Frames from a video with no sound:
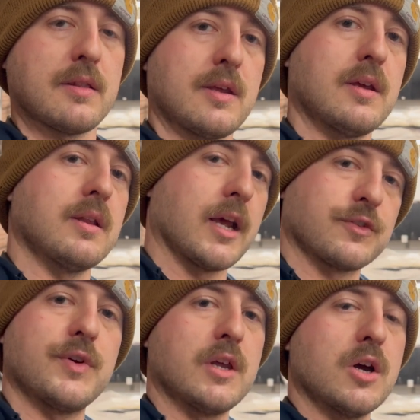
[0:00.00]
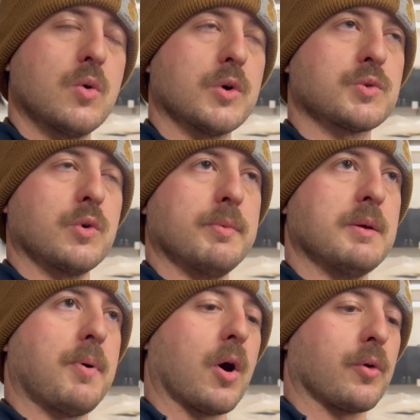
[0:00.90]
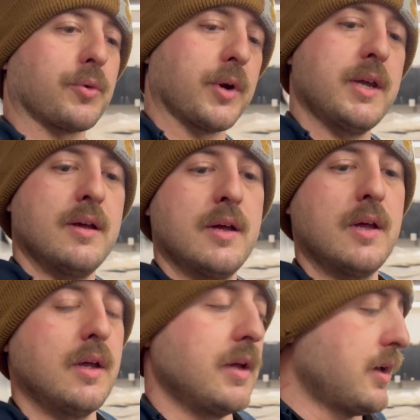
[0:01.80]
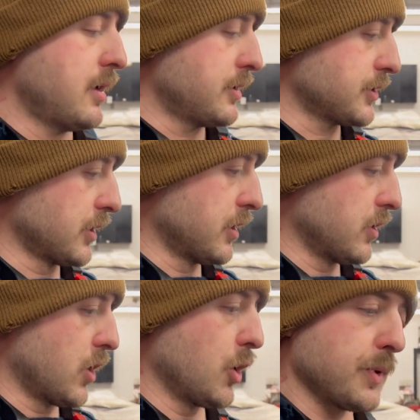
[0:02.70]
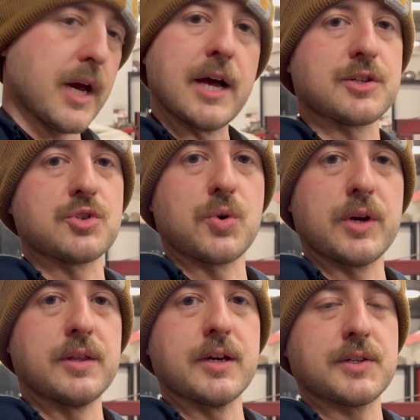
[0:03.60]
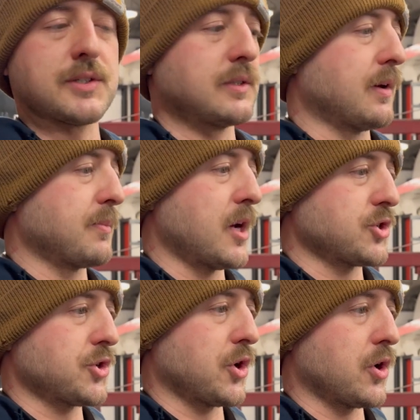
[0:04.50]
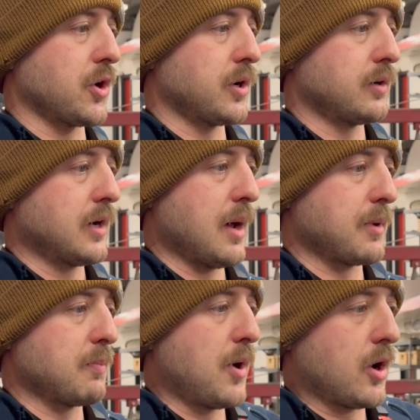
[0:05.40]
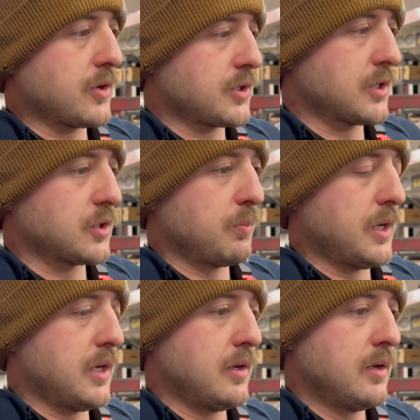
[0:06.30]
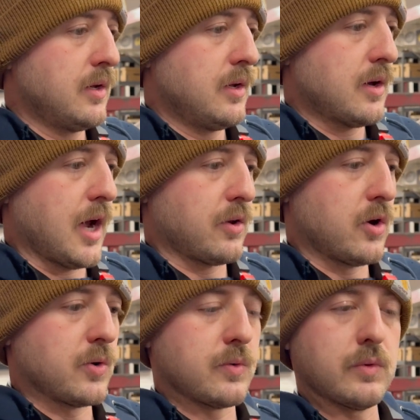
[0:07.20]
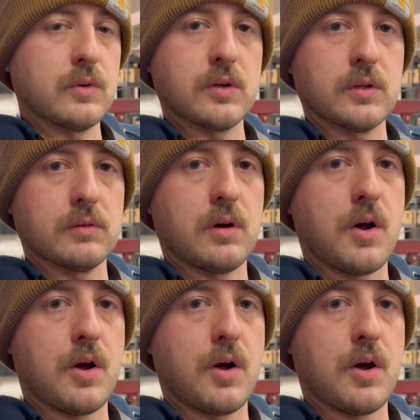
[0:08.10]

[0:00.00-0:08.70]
the next video, which will be part 3. So hope you guys enjoyed this. I'm not sure how many parts this will be. I know